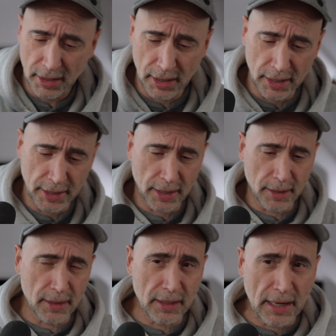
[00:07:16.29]
I'm
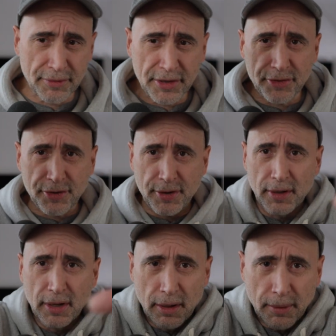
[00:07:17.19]
gonna leverage
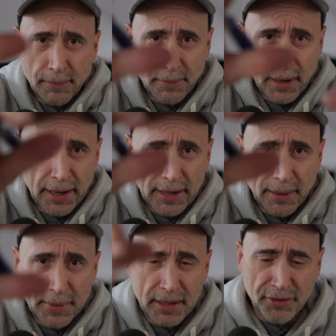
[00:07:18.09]
my
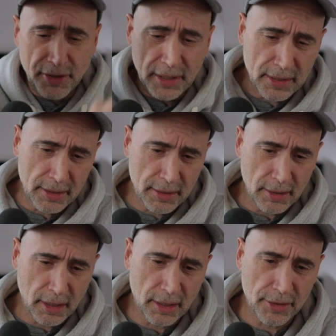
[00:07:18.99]
amazing
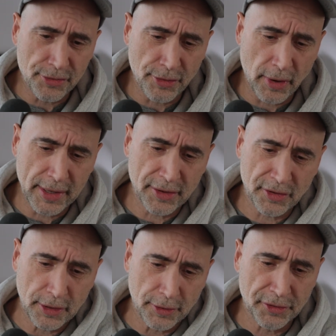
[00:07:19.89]
drawing
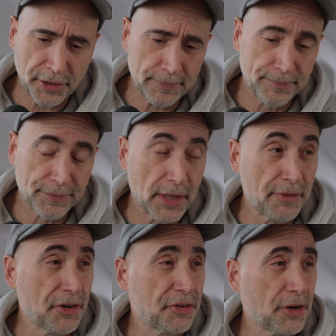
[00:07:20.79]
skills here.
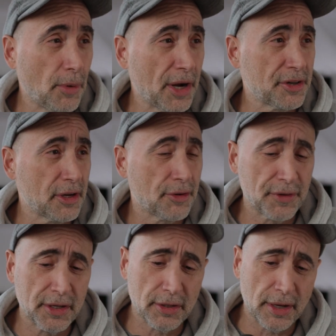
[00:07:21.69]
if you're still watching this
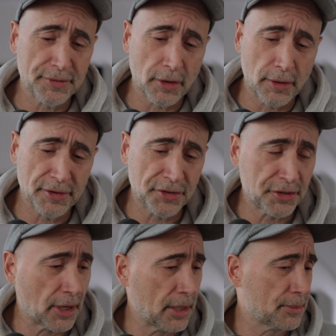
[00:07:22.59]
video after all this
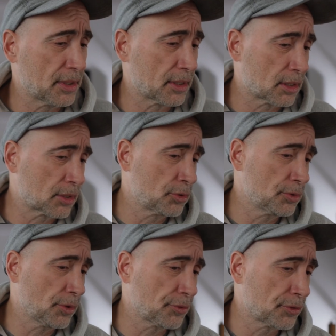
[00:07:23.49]
time, uh,
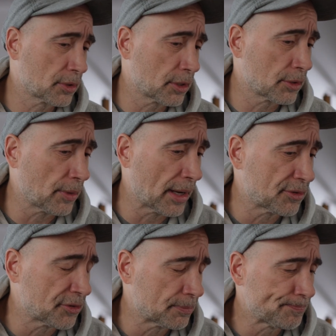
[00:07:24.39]
kudos, congrats.